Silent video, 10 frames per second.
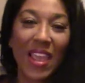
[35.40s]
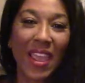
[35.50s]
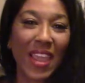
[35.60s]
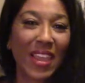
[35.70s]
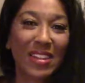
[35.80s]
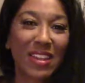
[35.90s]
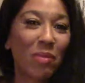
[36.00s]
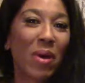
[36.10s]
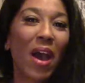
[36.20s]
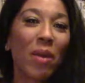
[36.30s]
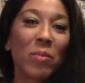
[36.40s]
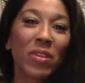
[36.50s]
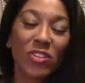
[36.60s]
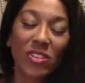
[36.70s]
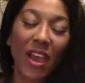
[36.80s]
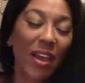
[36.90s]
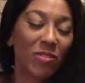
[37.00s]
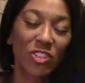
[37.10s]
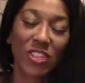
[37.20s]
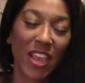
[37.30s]
And I
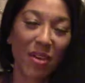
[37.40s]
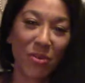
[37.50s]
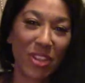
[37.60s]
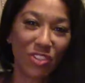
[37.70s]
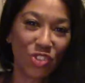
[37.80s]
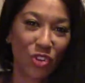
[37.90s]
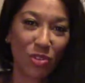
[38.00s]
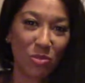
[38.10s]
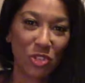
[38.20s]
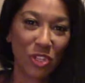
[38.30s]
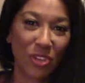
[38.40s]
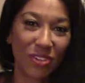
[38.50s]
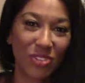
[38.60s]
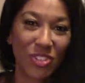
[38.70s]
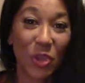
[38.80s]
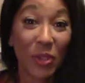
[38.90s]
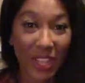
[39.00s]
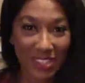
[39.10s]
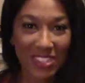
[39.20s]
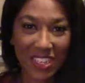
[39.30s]
just can't wait to show them to you. So
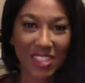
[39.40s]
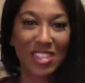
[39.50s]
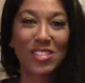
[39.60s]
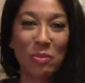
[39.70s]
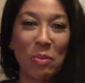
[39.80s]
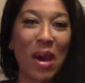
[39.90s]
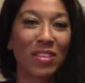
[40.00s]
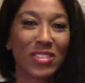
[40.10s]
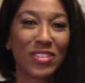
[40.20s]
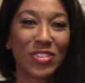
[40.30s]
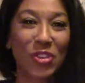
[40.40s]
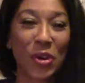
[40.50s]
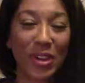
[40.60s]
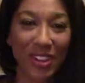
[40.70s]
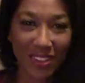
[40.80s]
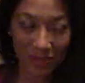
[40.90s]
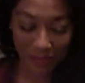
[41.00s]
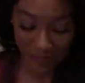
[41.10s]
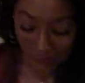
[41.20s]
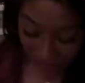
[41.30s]
let's get this unboxing. My